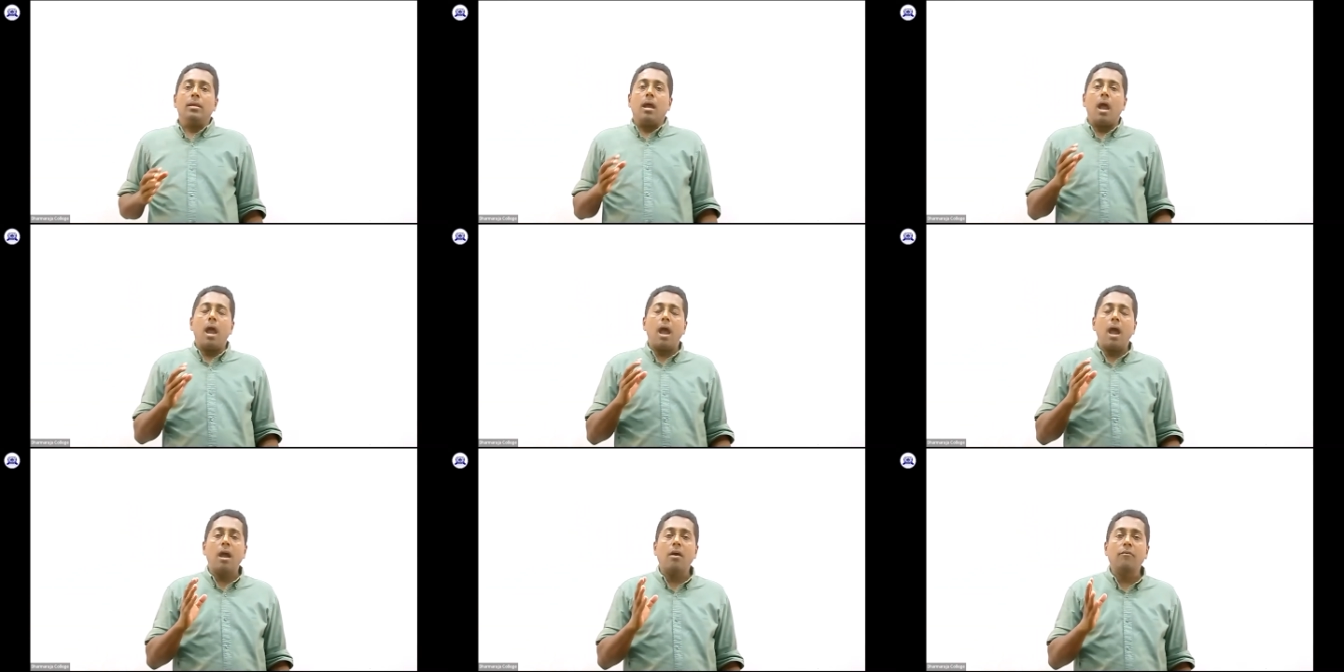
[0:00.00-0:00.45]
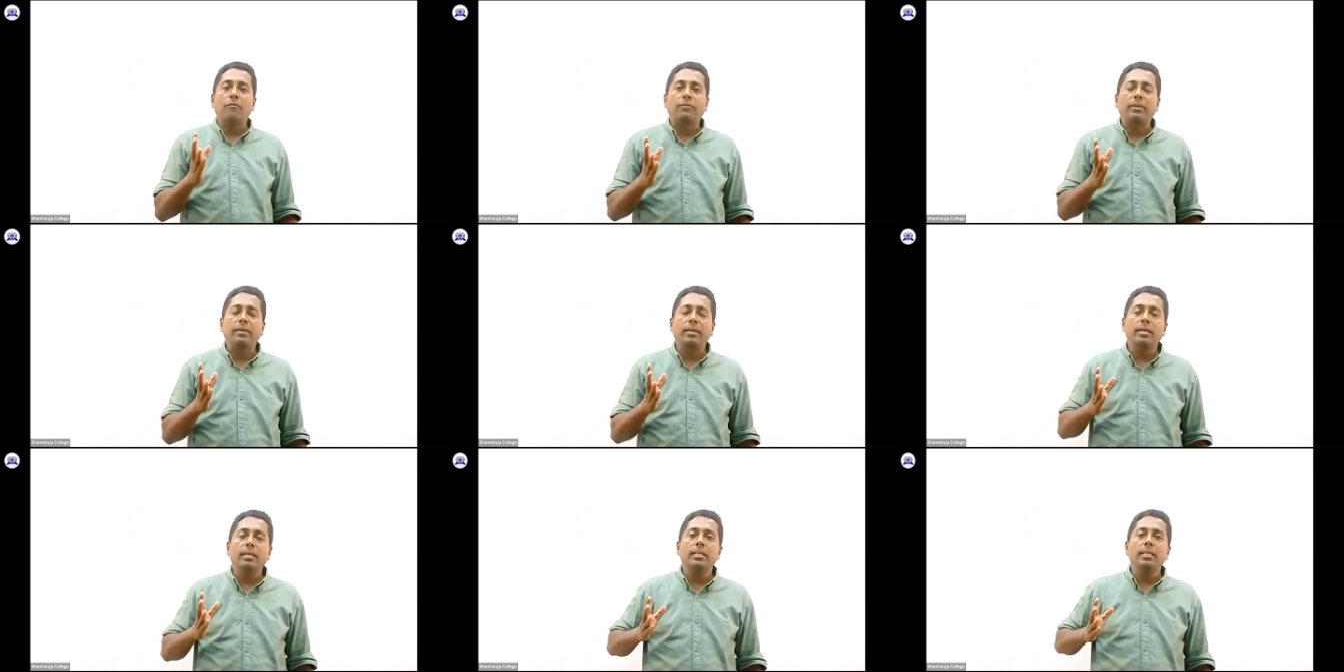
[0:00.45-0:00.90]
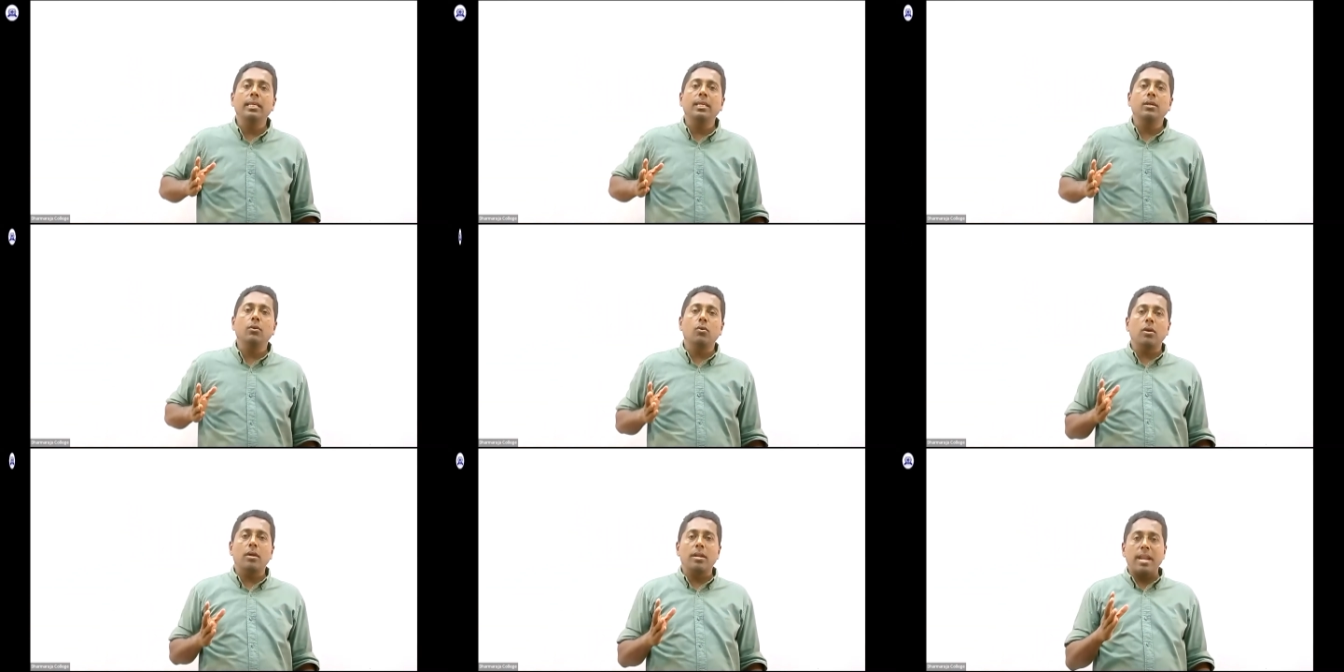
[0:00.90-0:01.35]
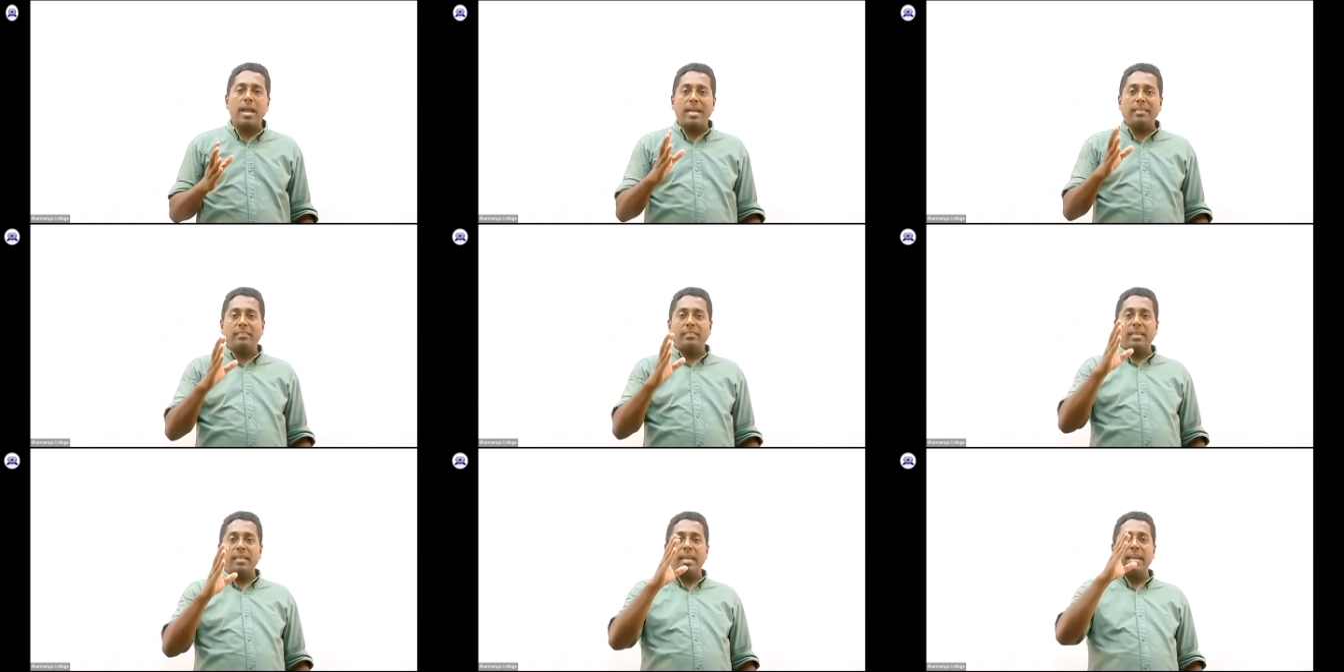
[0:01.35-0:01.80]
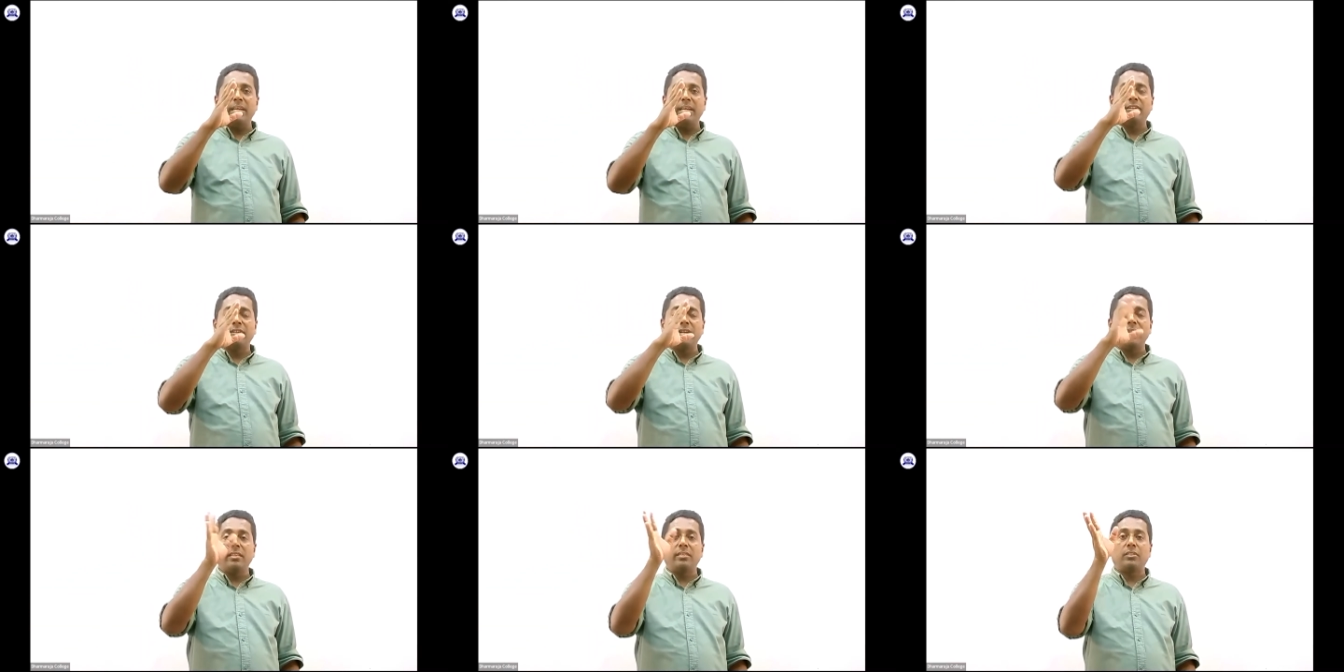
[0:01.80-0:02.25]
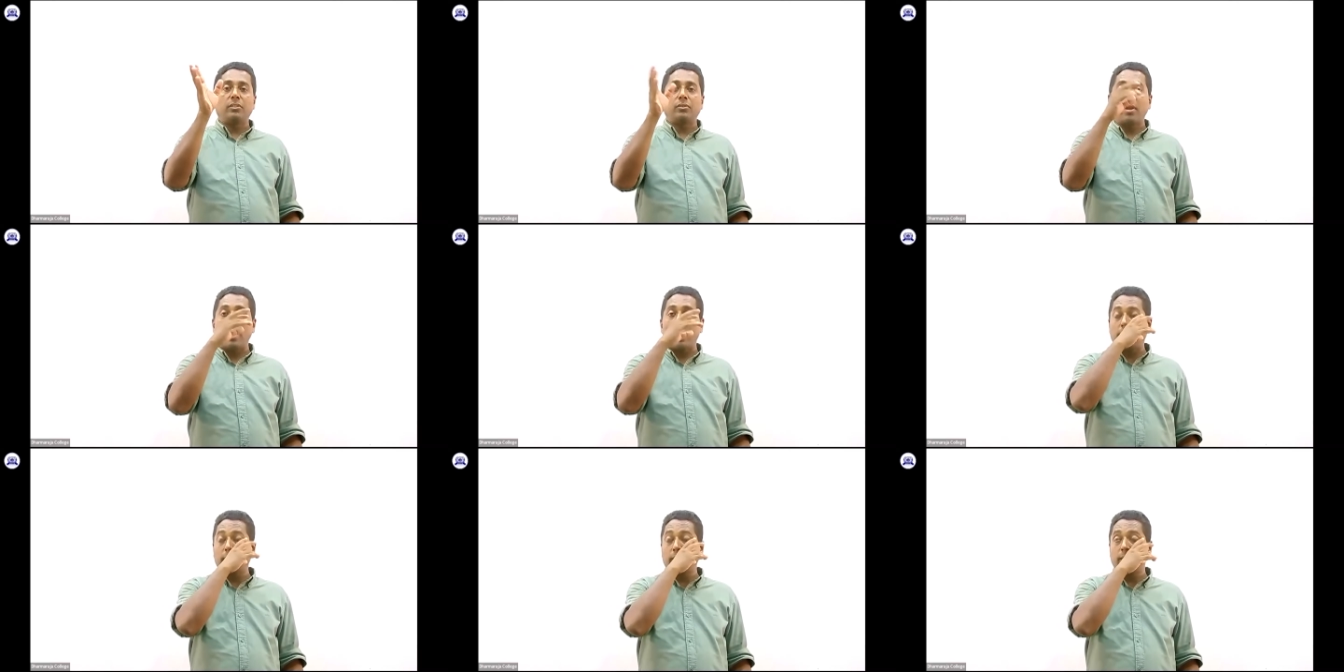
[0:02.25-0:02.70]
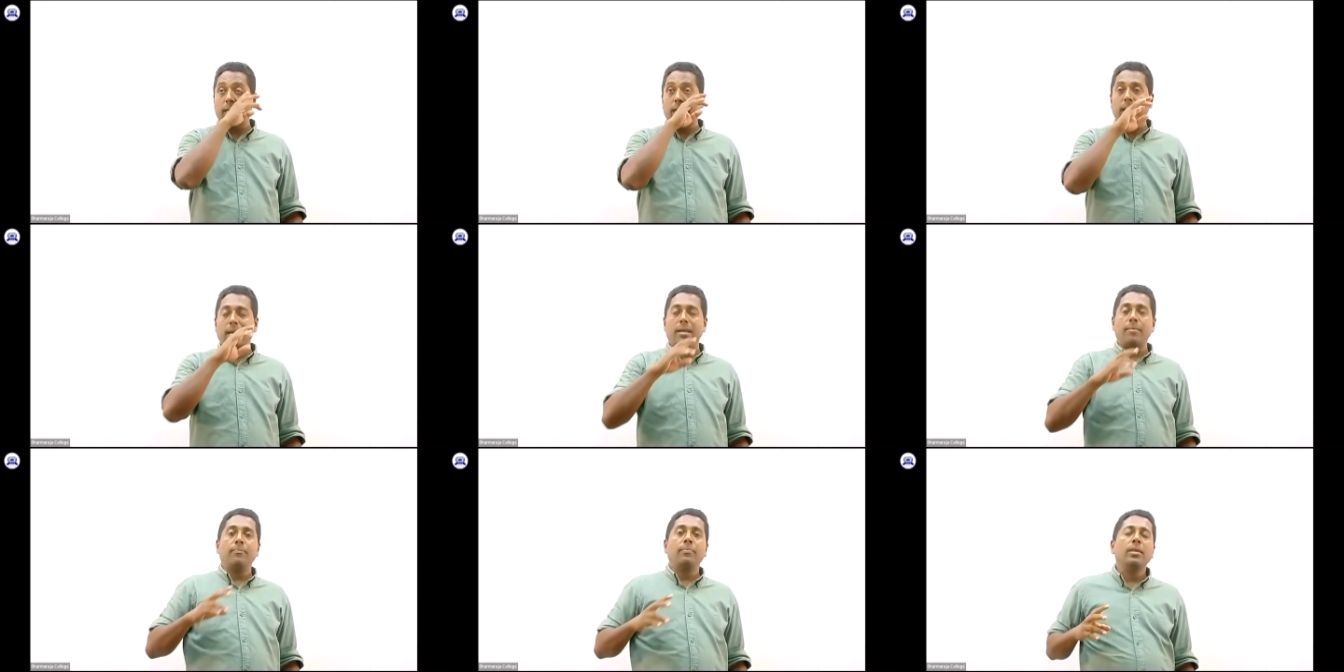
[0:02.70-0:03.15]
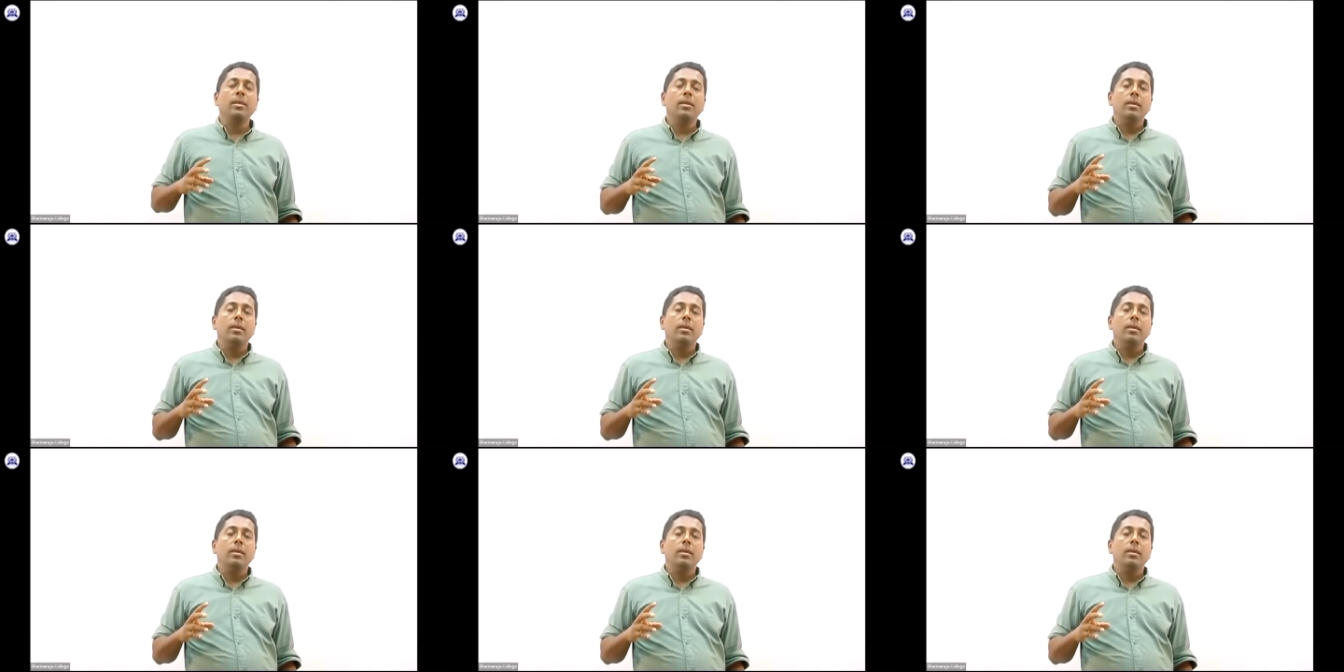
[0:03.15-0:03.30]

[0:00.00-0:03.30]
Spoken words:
After the organizational structure,